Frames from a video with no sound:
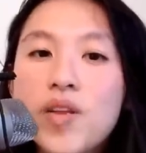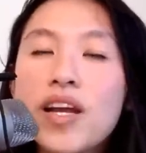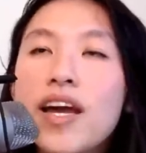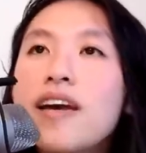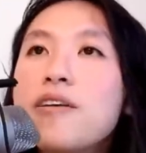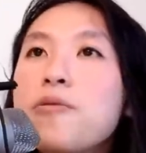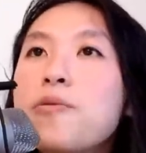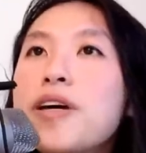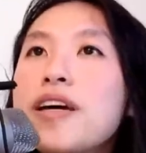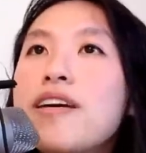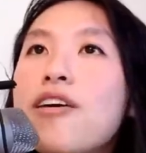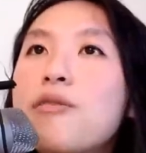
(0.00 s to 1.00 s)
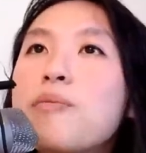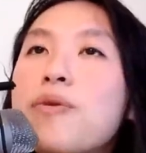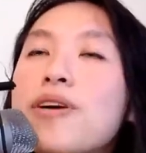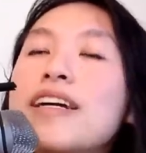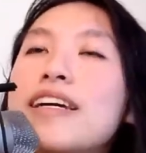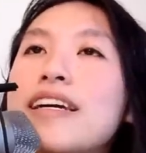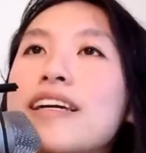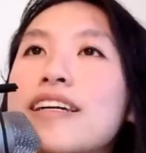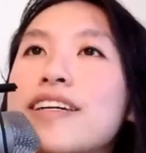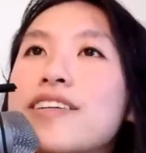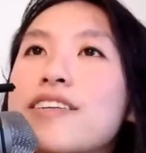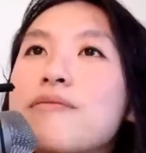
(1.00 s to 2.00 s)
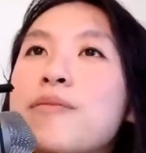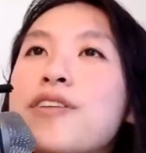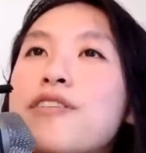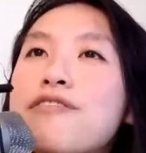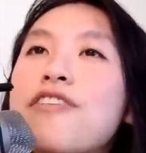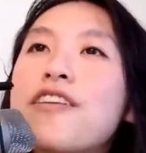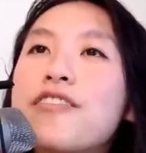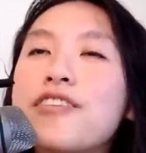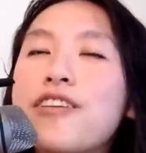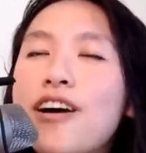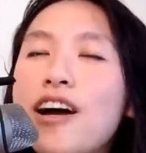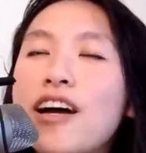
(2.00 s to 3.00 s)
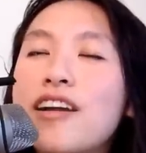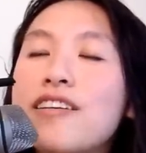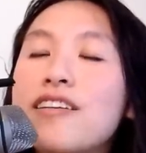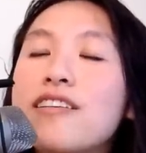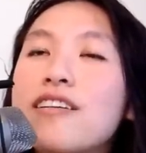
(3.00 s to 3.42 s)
Okay, we are praying, Mother, Father, God,